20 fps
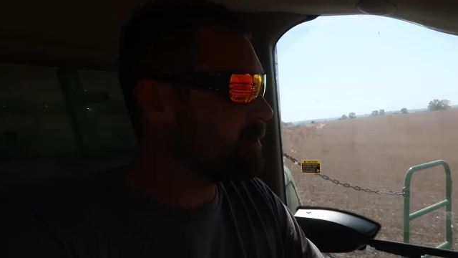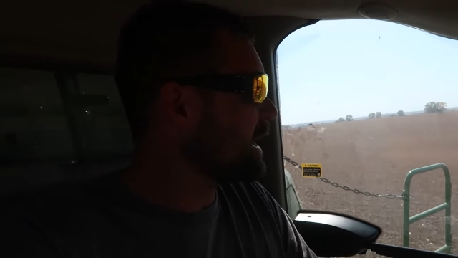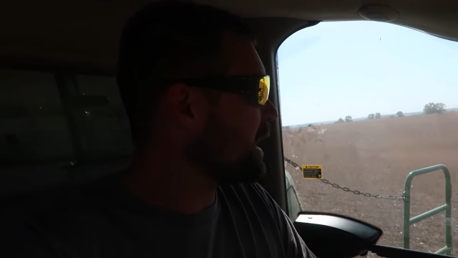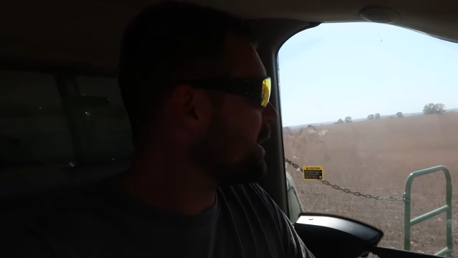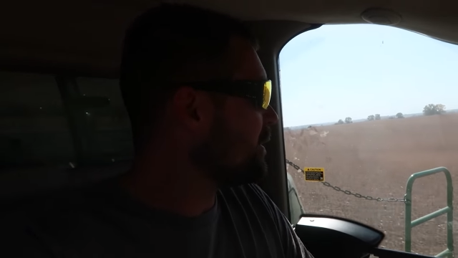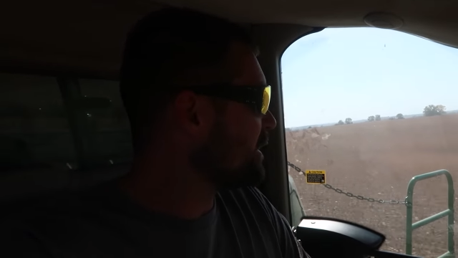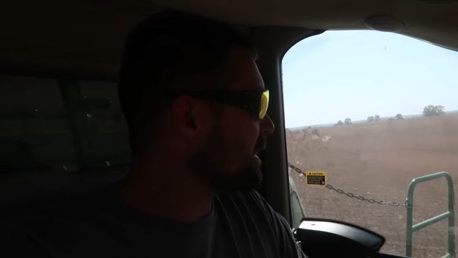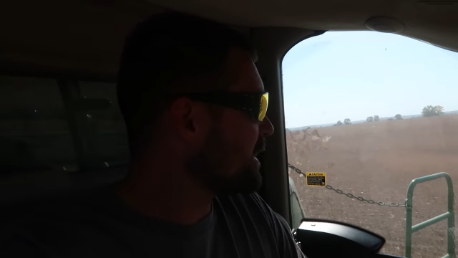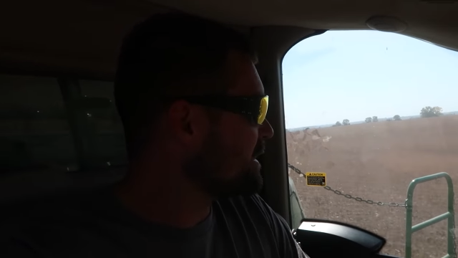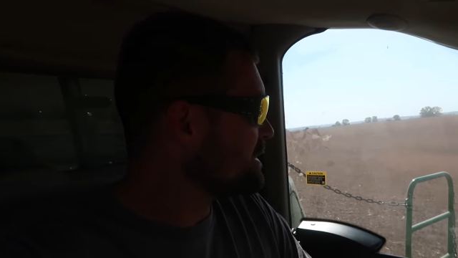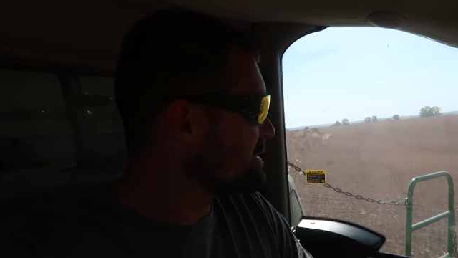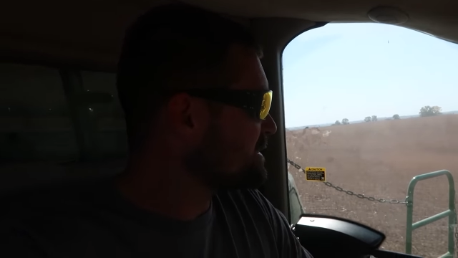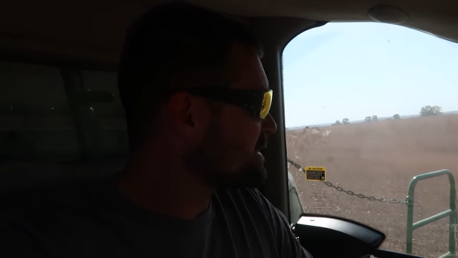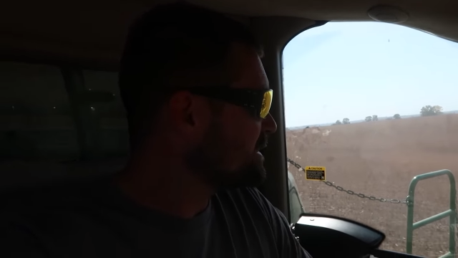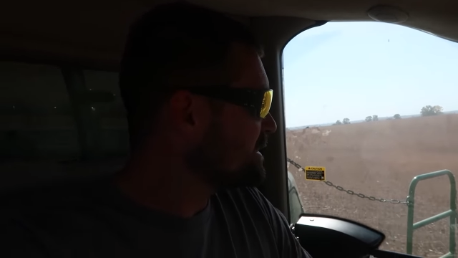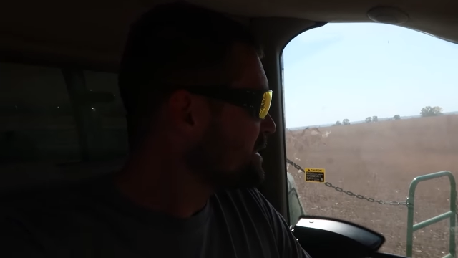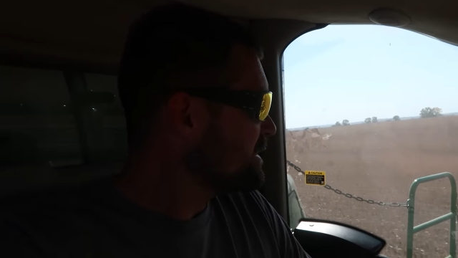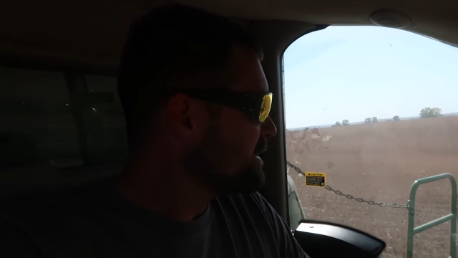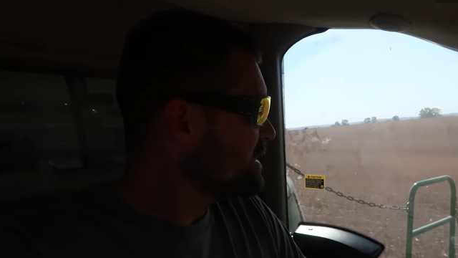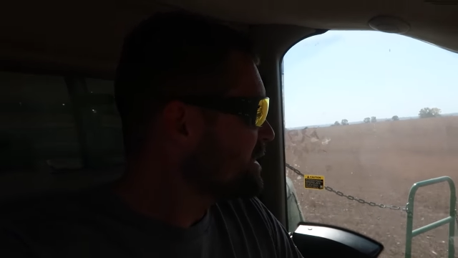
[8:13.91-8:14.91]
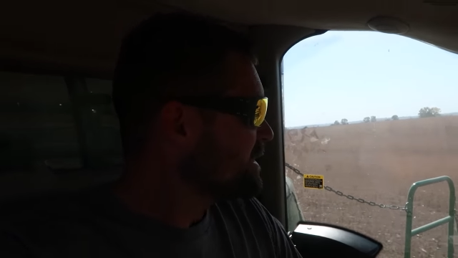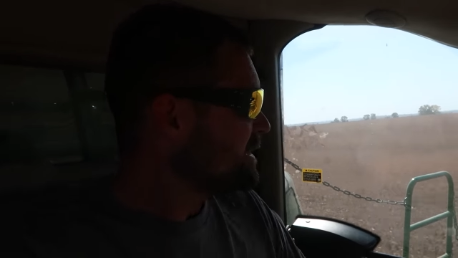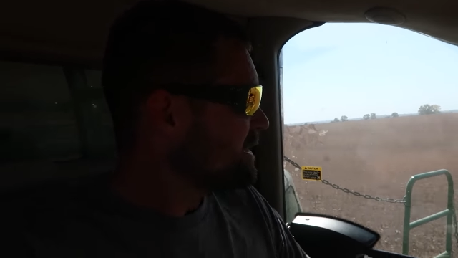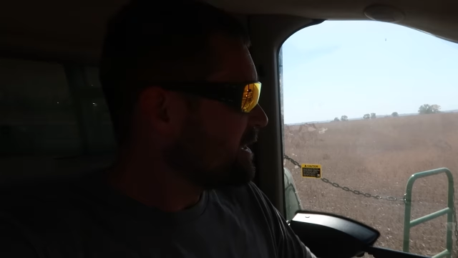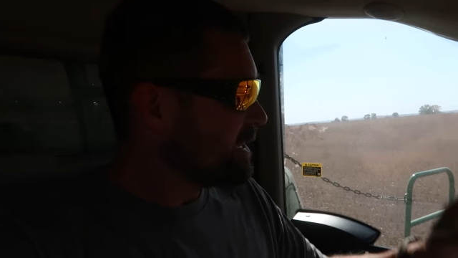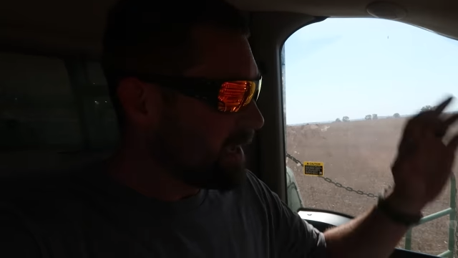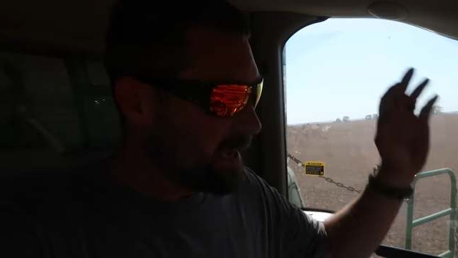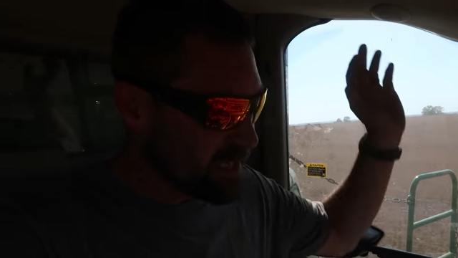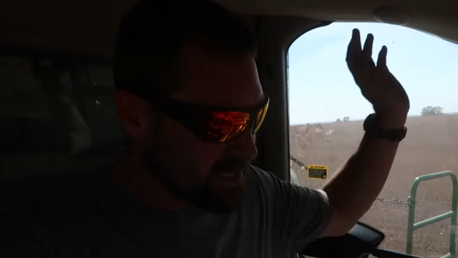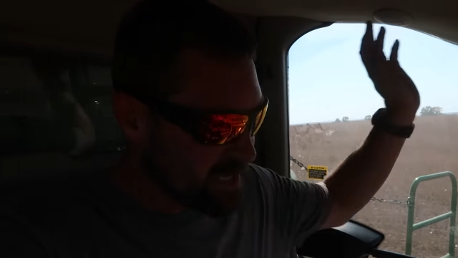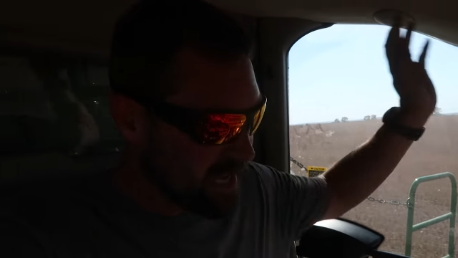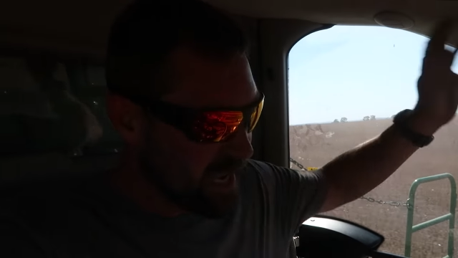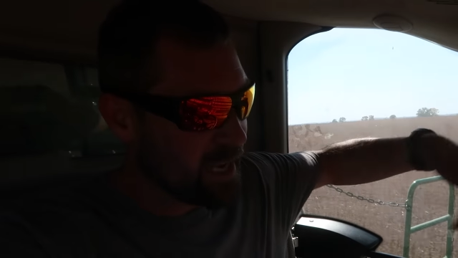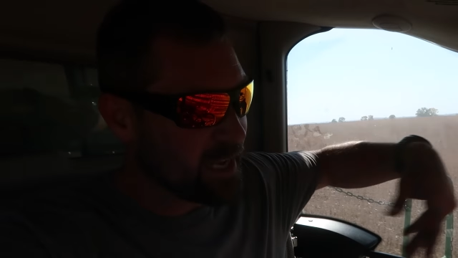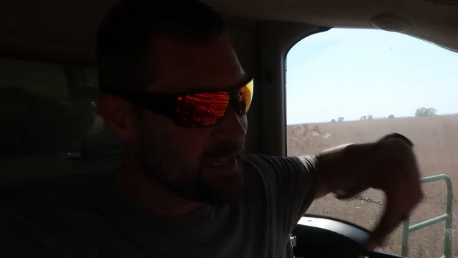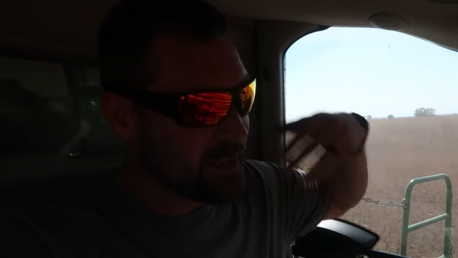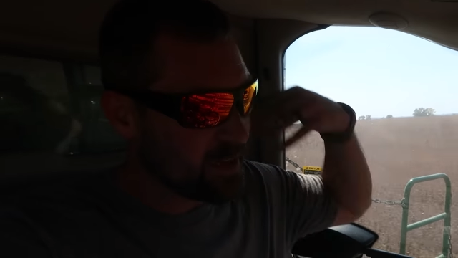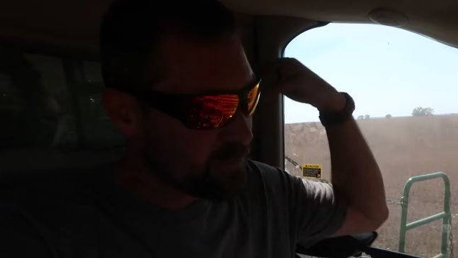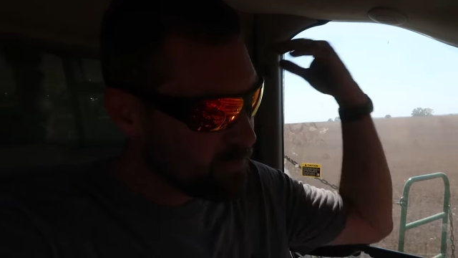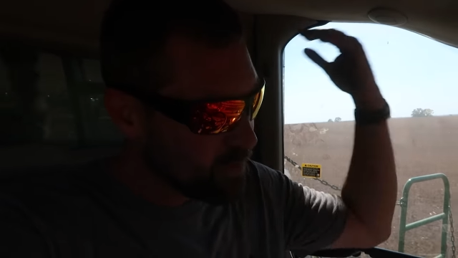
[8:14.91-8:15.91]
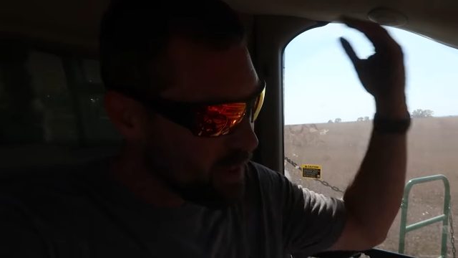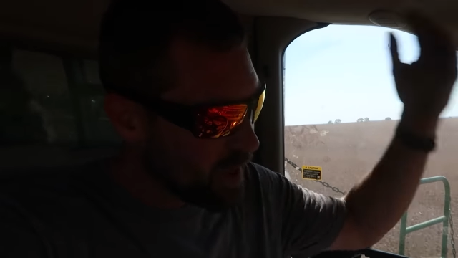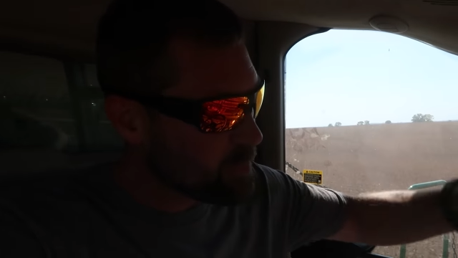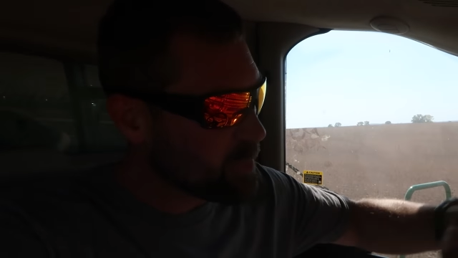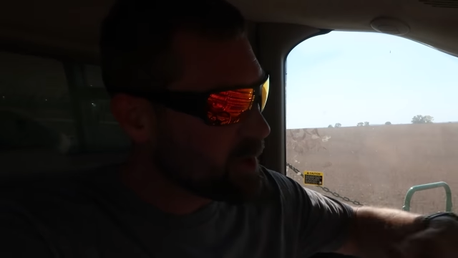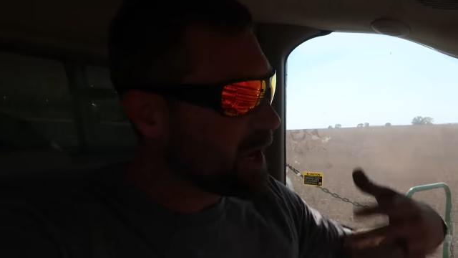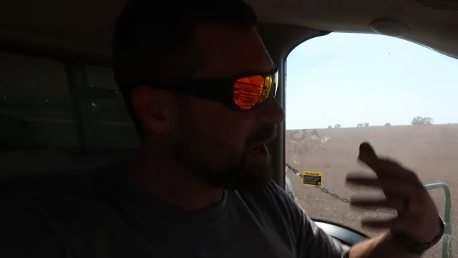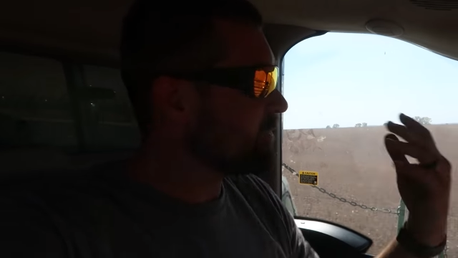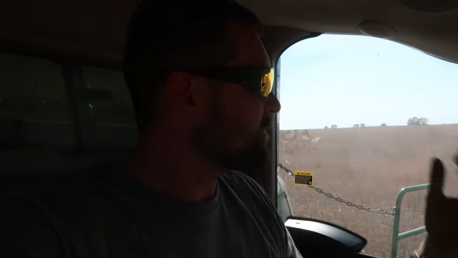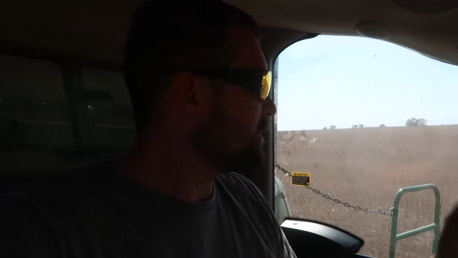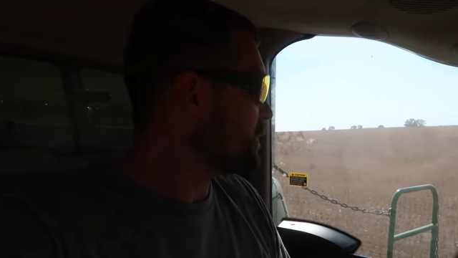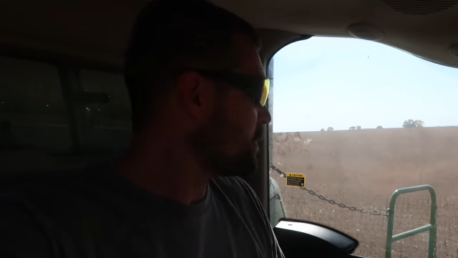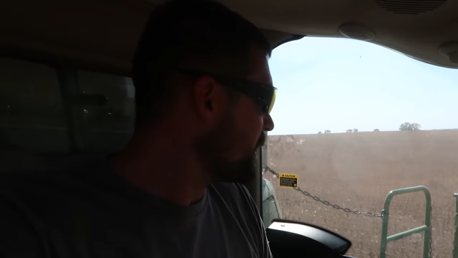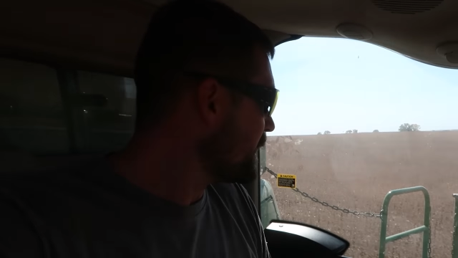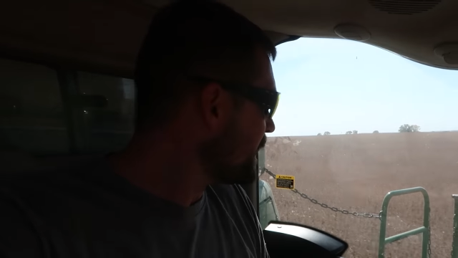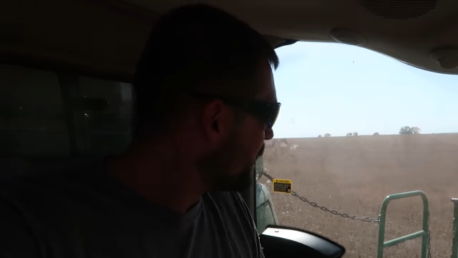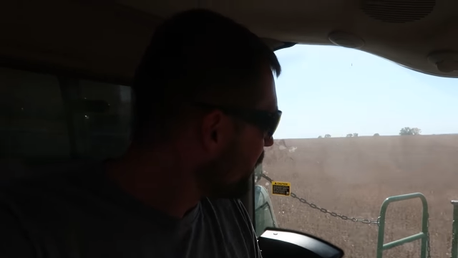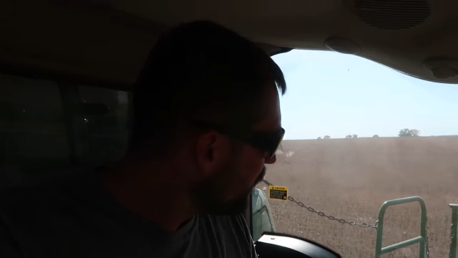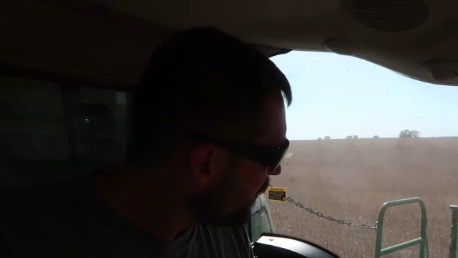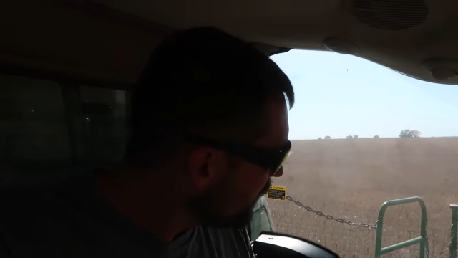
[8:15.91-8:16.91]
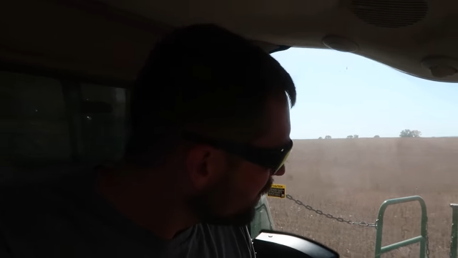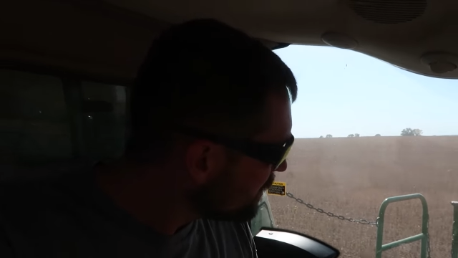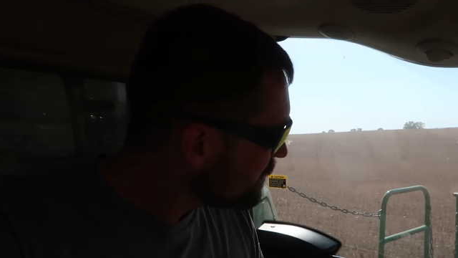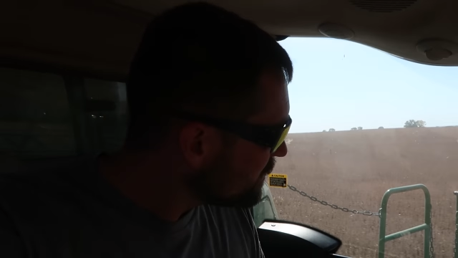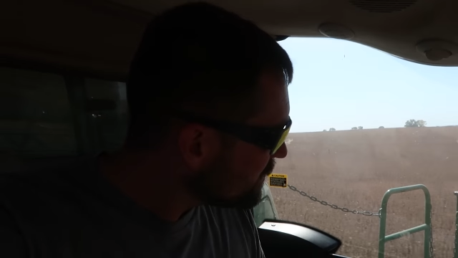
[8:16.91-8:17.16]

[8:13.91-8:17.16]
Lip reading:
(no speaker visible)